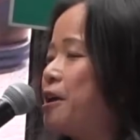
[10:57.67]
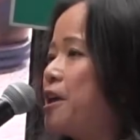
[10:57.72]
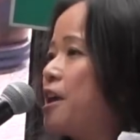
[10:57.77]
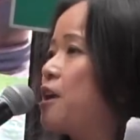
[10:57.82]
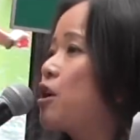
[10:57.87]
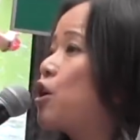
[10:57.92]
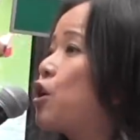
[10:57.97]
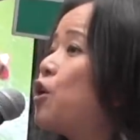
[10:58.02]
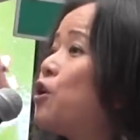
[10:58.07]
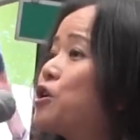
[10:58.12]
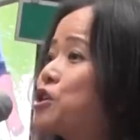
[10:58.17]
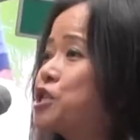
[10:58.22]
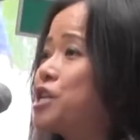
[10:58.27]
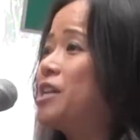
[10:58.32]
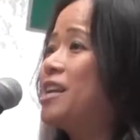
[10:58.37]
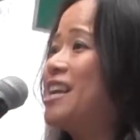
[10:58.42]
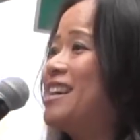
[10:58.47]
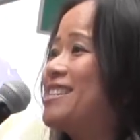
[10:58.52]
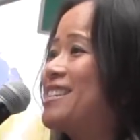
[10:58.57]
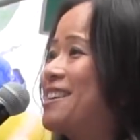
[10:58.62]

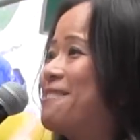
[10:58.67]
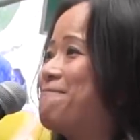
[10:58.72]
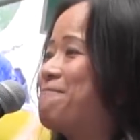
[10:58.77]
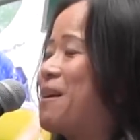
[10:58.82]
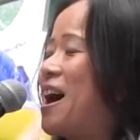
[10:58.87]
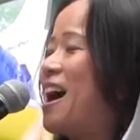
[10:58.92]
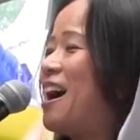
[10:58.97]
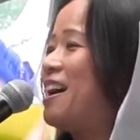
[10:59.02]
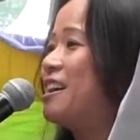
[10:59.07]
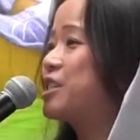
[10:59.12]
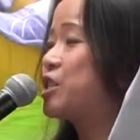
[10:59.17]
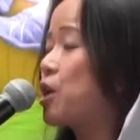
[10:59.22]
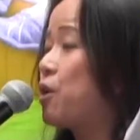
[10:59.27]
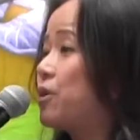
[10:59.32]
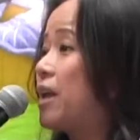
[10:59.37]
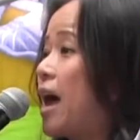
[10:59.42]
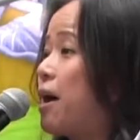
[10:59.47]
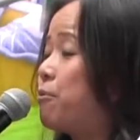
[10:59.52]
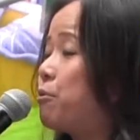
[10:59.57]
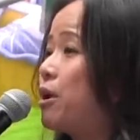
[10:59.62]
inclusionism,
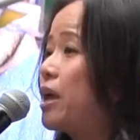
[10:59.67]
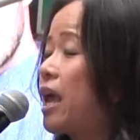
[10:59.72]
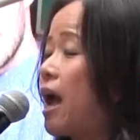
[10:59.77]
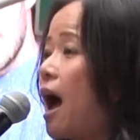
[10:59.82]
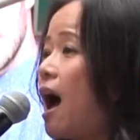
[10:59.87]
so that we